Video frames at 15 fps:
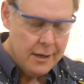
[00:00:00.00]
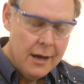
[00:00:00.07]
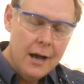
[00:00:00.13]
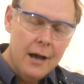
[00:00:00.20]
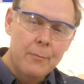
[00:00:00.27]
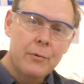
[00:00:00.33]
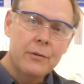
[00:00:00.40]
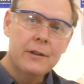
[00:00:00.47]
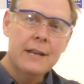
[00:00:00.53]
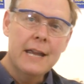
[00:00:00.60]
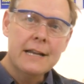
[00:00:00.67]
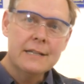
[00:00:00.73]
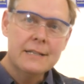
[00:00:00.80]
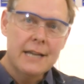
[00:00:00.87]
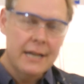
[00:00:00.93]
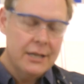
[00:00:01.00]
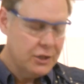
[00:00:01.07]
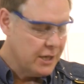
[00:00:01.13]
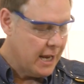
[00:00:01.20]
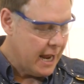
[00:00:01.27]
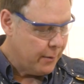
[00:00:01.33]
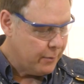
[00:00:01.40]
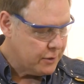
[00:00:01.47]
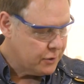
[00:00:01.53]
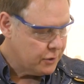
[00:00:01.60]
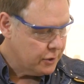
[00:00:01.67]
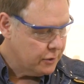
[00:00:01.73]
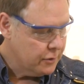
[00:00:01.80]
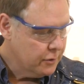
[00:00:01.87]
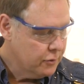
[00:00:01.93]
But the next stage now is
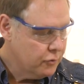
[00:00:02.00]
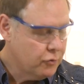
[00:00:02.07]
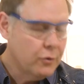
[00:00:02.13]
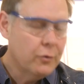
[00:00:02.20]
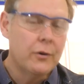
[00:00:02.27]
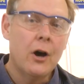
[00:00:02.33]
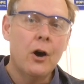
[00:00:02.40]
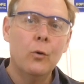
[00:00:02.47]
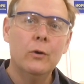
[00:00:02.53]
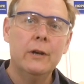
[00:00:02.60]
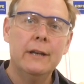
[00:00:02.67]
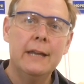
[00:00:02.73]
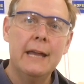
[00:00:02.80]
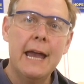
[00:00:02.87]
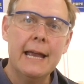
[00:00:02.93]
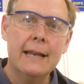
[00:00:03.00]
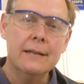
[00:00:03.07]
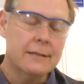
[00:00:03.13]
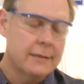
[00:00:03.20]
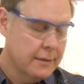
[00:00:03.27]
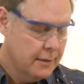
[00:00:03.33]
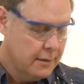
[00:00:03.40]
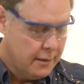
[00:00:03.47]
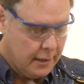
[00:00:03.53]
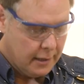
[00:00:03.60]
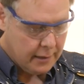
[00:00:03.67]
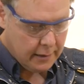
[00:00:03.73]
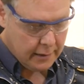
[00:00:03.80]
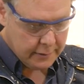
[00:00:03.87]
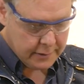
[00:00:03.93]
to drill the hole in the end
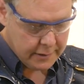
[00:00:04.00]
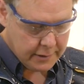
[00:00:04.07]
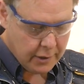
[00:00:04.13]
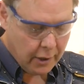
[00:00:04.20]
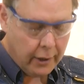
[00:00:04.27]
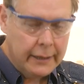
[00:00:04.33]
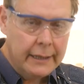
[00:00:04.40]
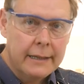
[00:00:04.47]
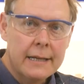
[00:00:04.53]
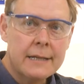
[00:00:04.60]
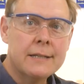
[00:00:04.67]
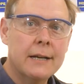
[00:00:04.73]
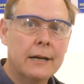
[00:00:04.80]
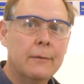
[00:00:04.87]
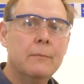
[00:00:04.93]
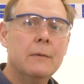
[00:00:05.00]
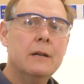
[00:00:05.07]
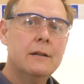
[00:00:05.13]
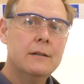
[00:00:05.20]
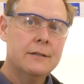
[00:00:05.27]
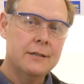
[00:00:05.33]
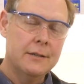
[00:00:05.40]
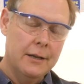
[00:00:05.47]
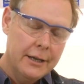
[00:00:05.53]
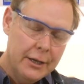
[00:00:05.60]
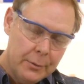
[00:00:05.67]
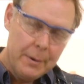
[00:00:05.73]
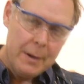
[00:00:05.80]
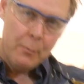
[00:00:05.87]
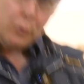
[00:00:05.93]
and to tidy this up. So it's a little bit